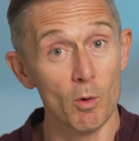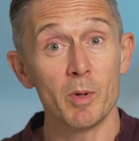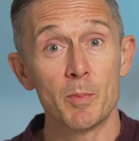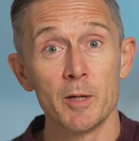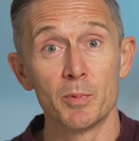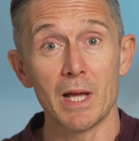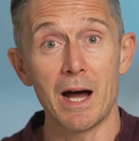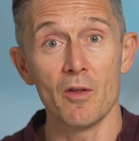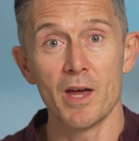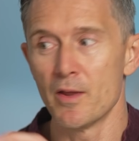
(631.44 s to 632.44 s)
will be people
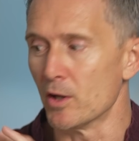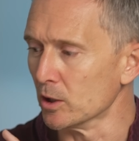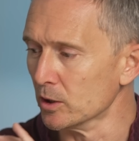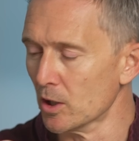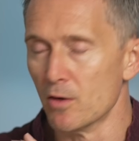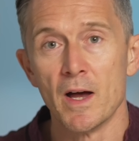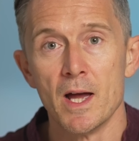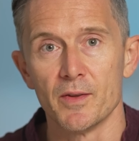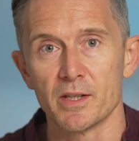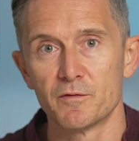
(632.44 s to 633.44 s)
out there that love
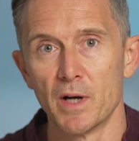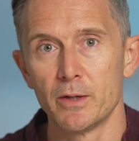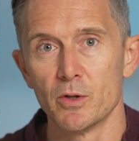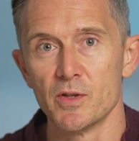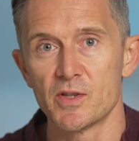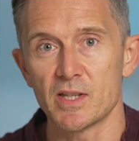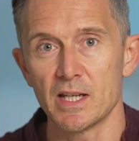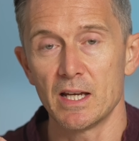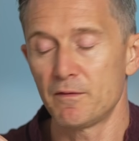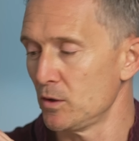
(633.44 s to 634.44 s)
this fragrance.
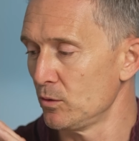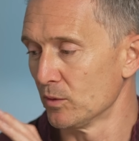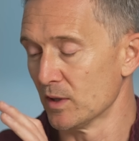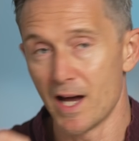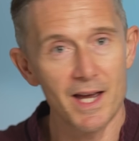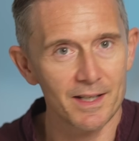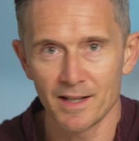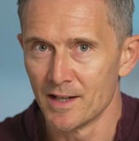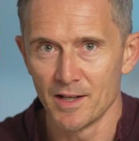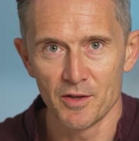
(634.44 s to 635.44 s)
If you like
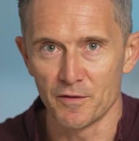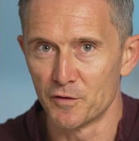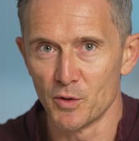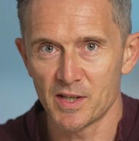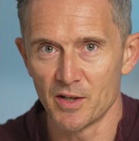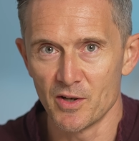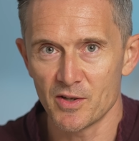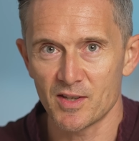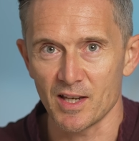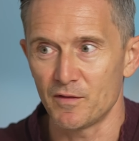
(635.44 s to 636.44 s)
the
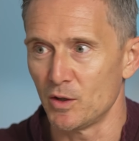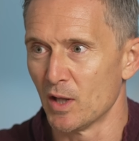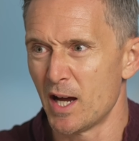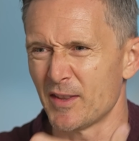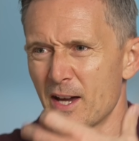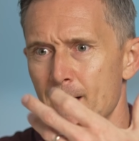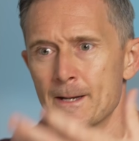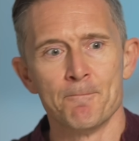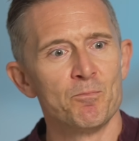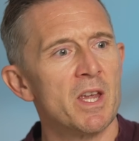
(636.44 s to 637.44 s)
fruitiness, if you like that
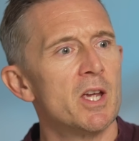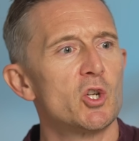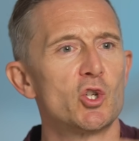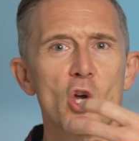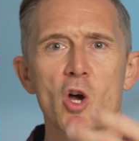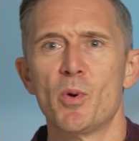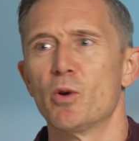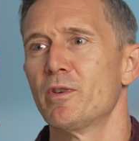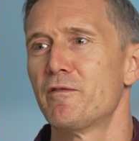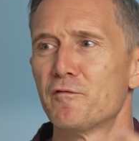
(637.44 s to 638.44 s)

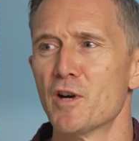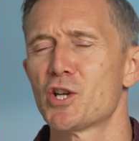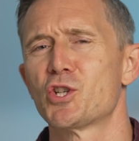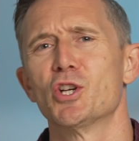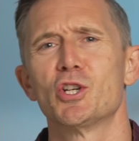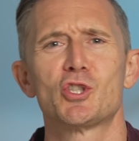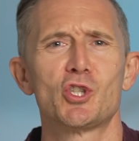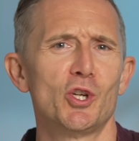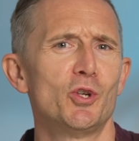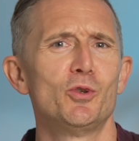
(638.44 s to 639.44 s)
sherbet refresher,
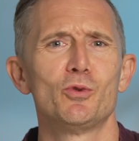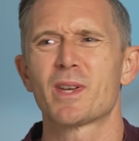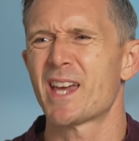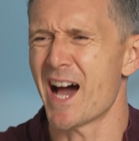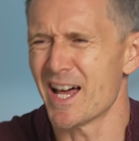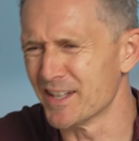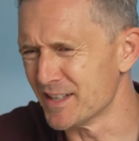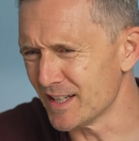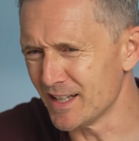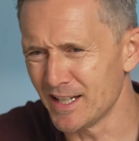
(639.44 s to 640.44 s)
chew,
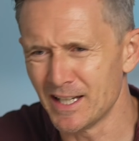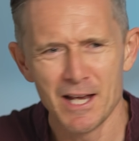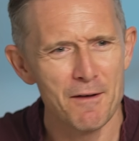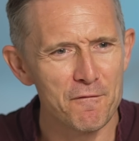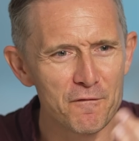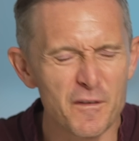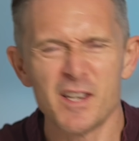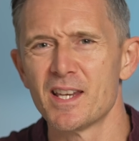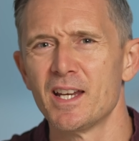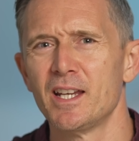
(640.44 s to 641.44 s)
candy,
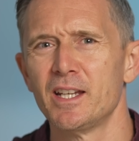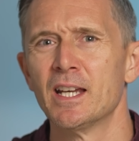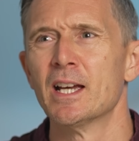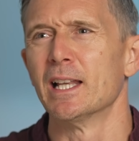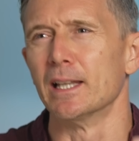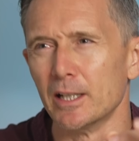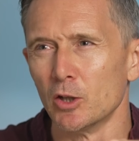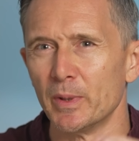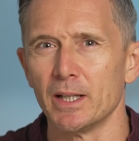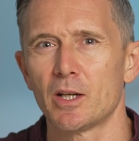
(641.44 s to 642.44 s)
fizzy, a
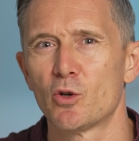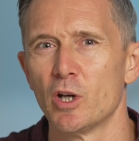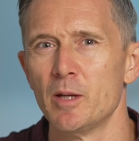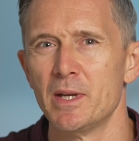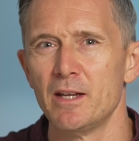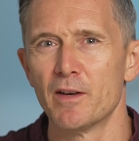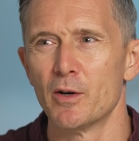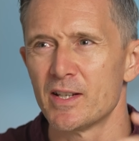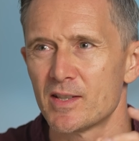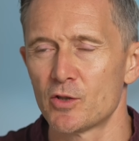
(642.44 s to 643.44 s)
little bit creamy,
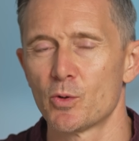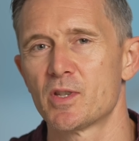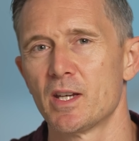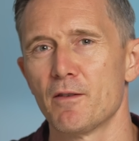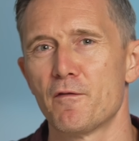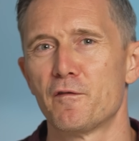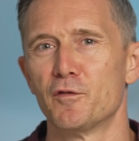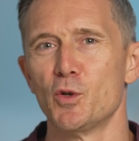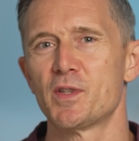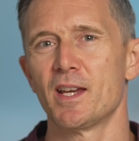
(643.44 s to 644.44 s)
very citrusy,
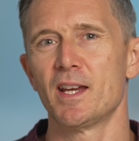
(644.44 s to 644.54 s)
fruity,